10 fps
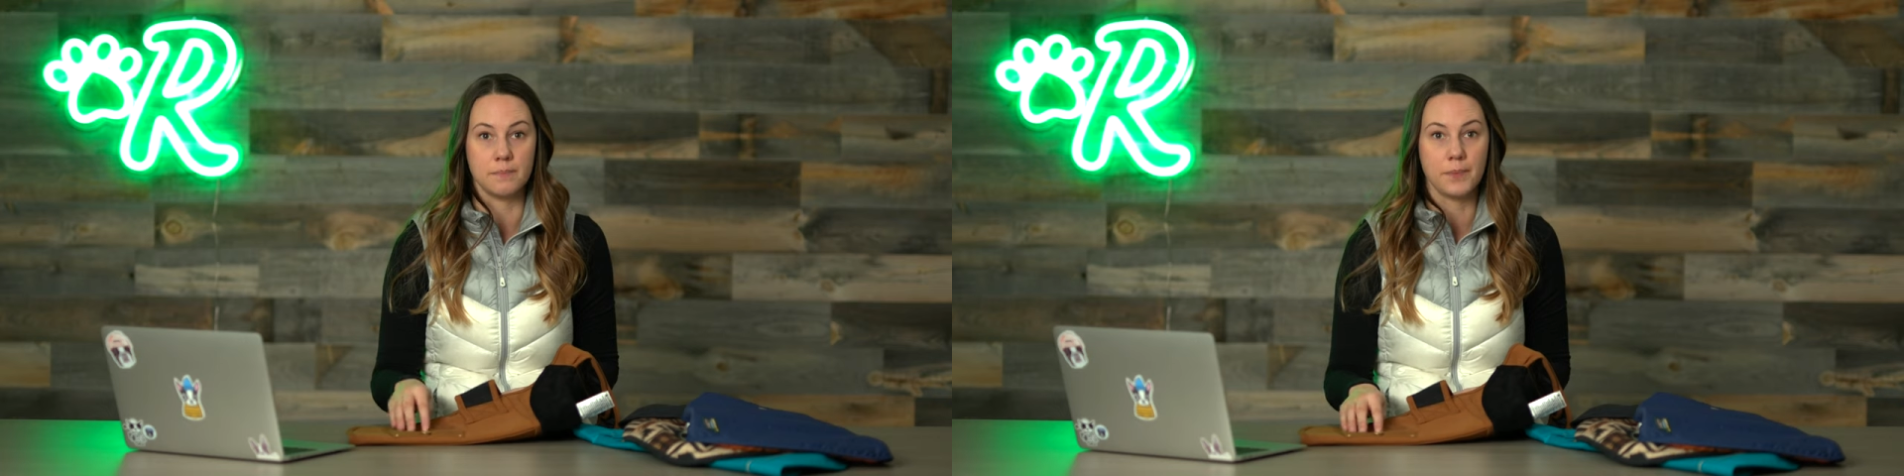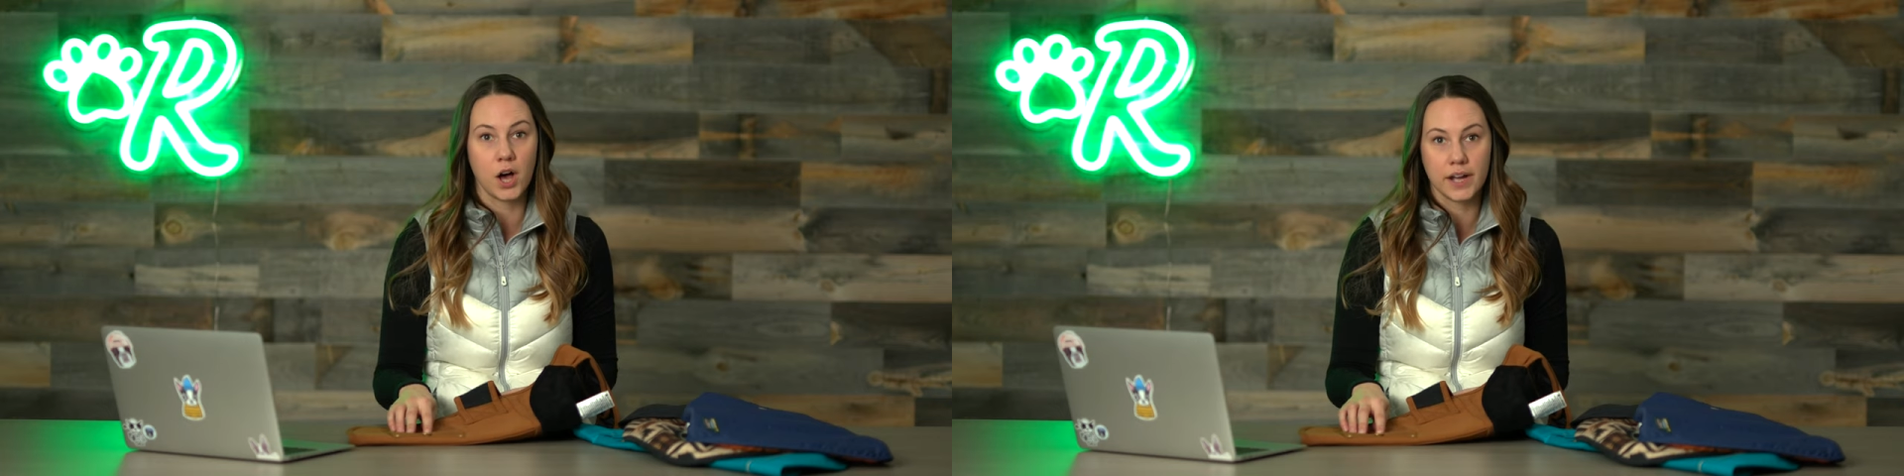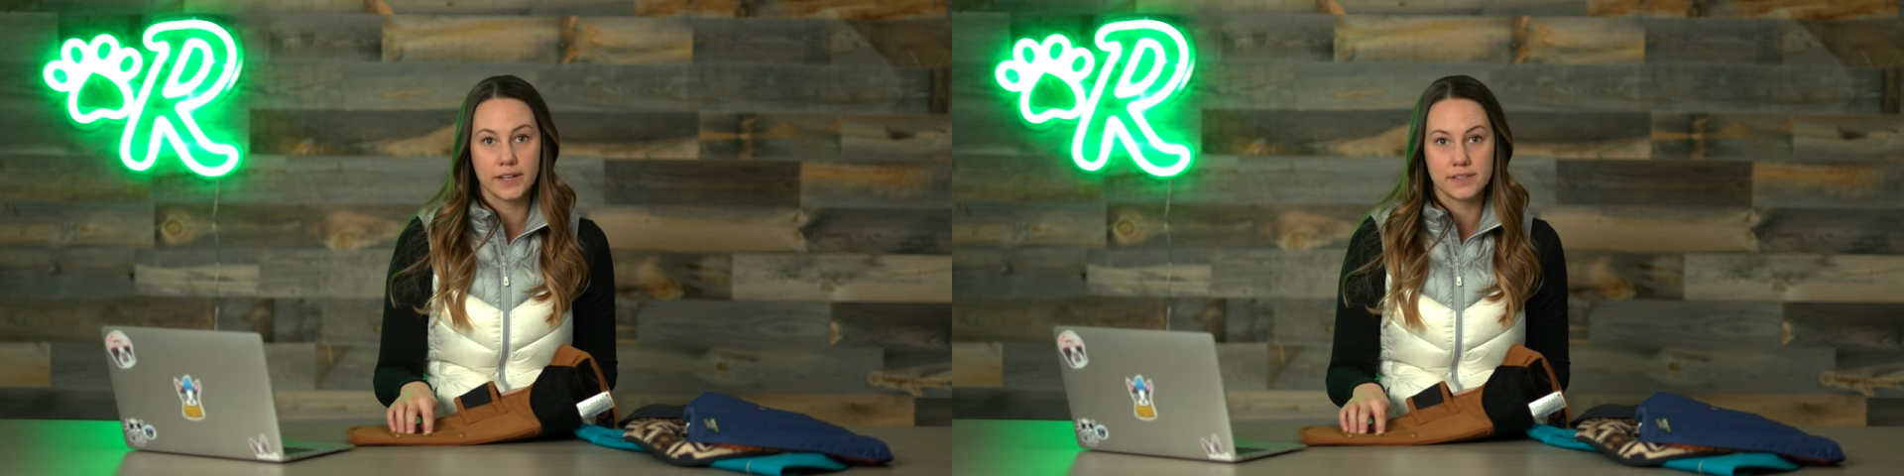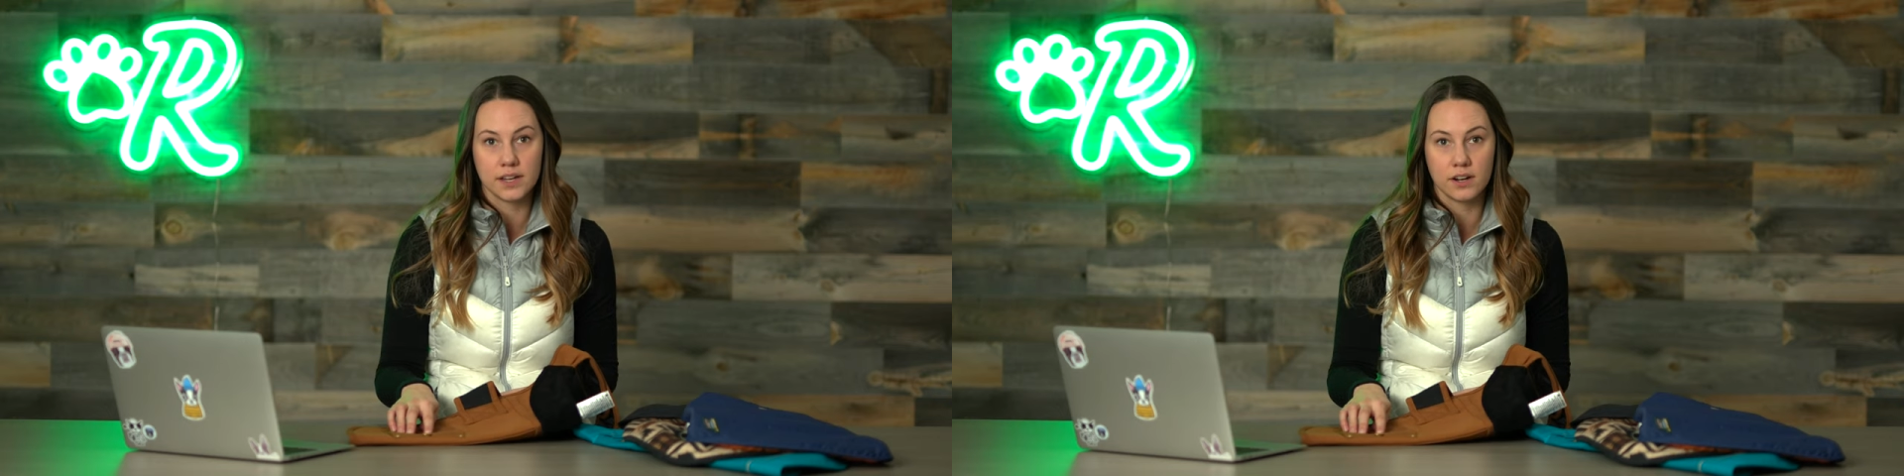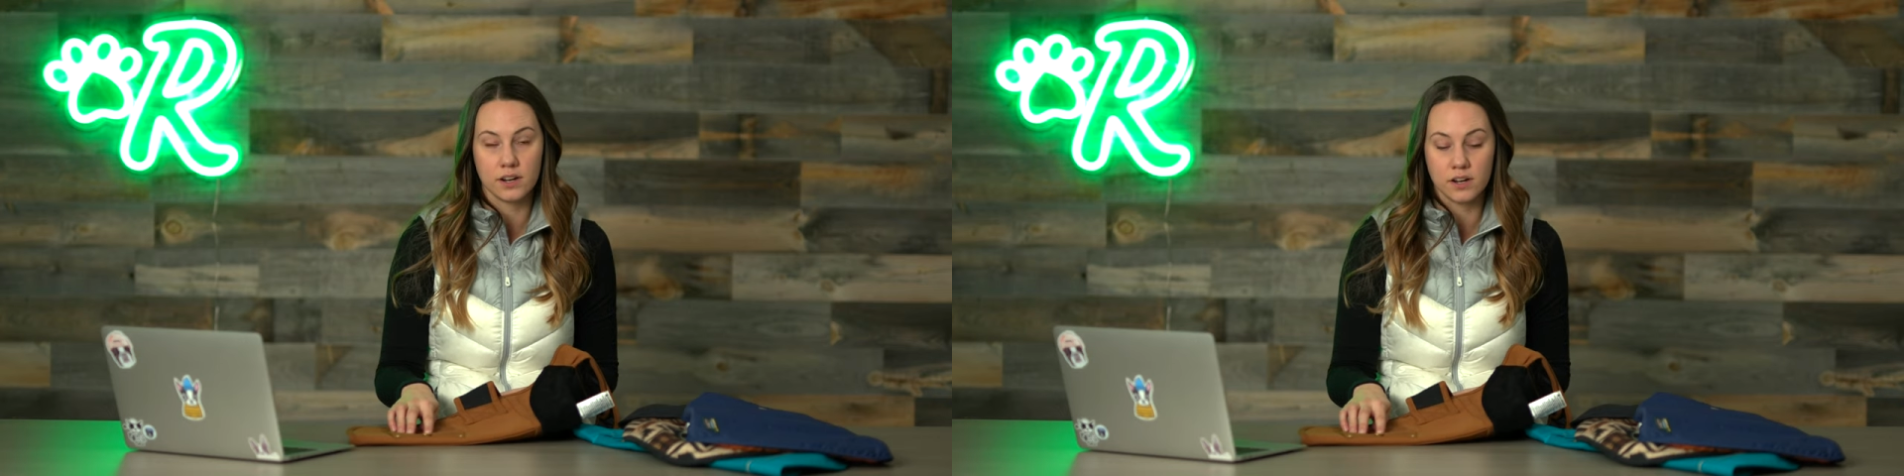some pockets
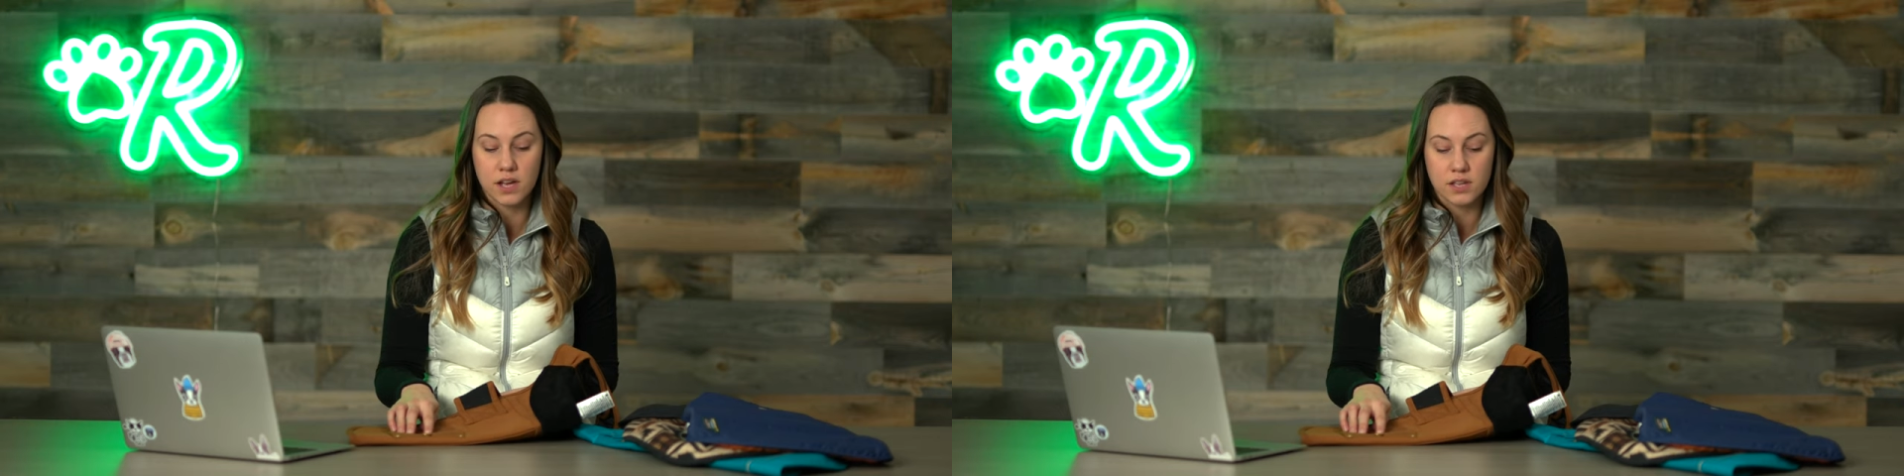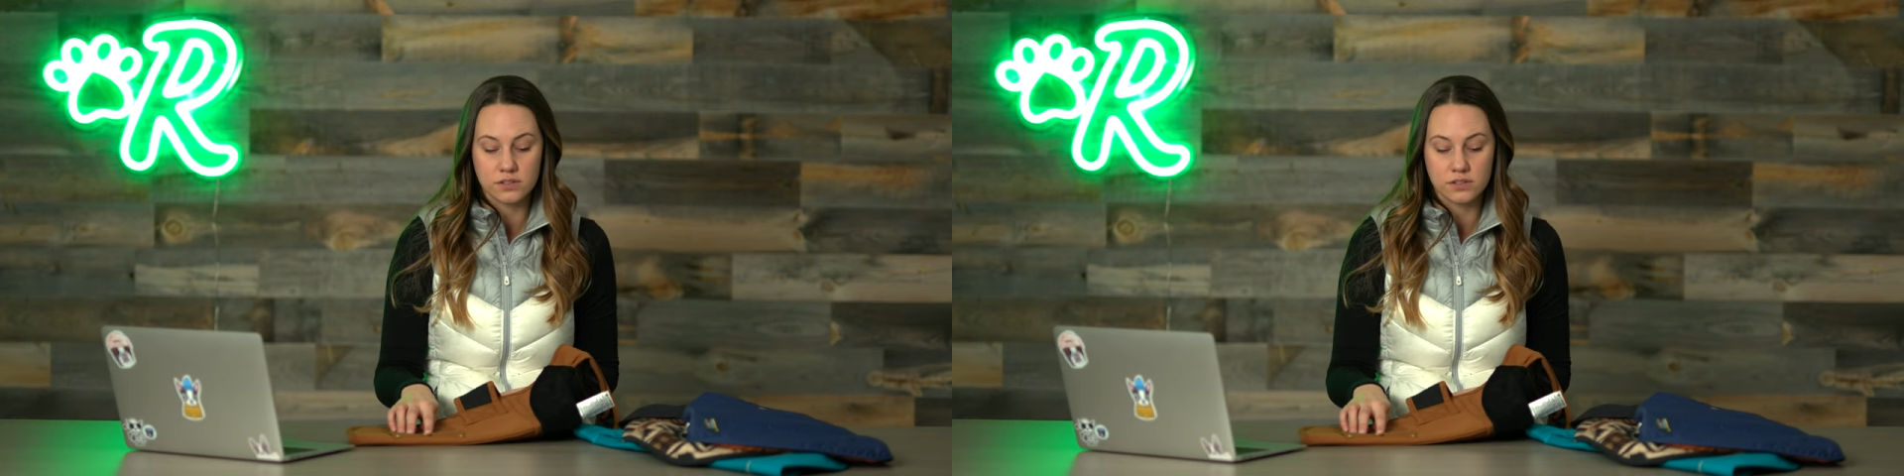here,